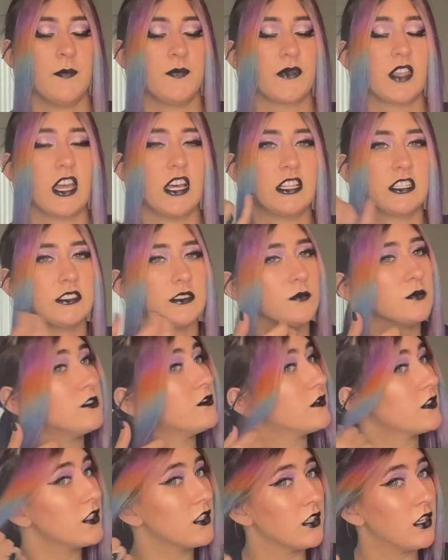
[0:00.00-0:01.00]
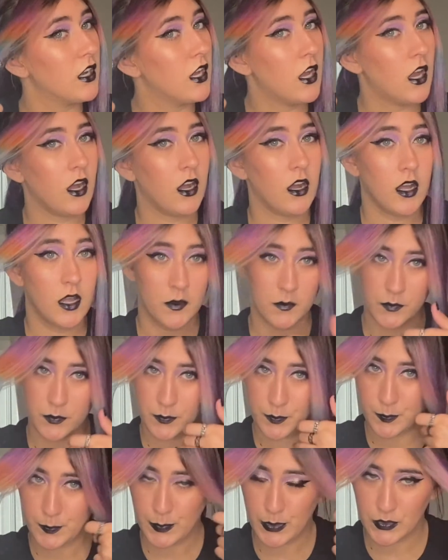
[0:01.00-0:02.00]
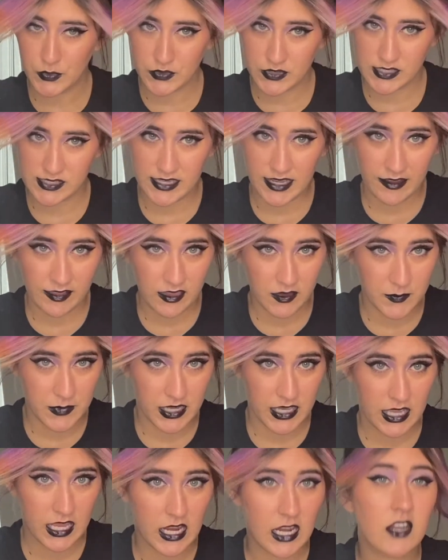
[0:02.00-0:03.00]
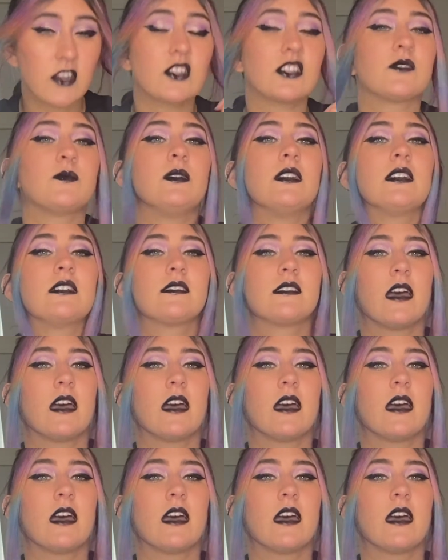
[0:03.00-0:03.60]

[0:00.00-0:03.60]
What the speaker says: color remover on both sides of my hair just because